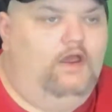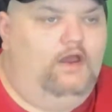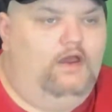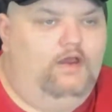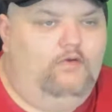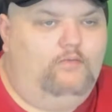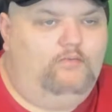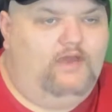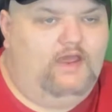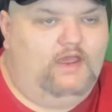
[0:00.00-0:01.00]
Oh
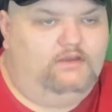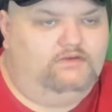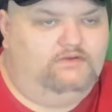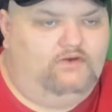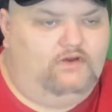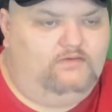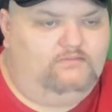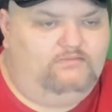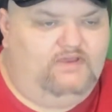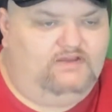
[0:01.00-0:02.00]
my
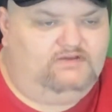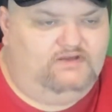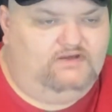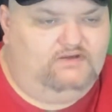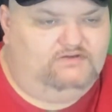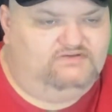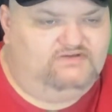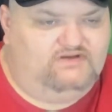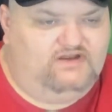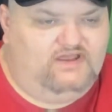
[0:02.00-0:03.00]
God, Becky, look at
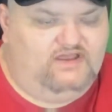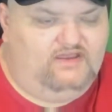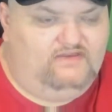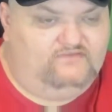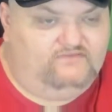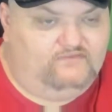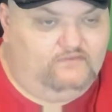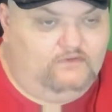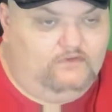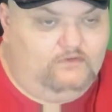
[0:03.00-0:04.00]
her ass.
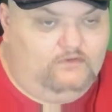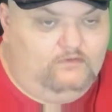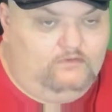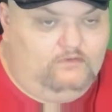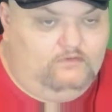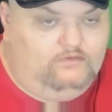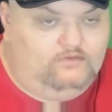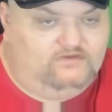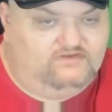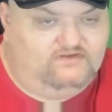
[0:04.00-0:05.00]

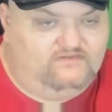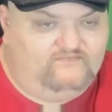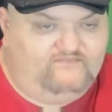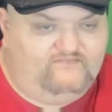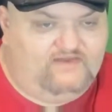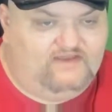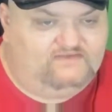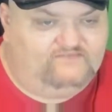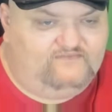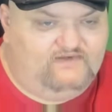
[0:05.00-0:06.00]
Look at her
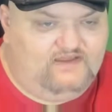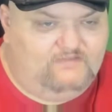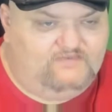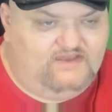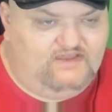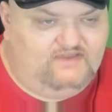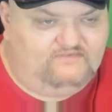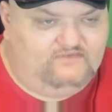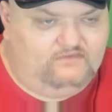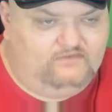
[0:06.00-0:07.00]
fat, flabby
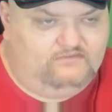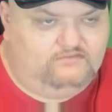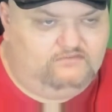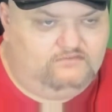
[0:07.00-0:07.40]
asshole.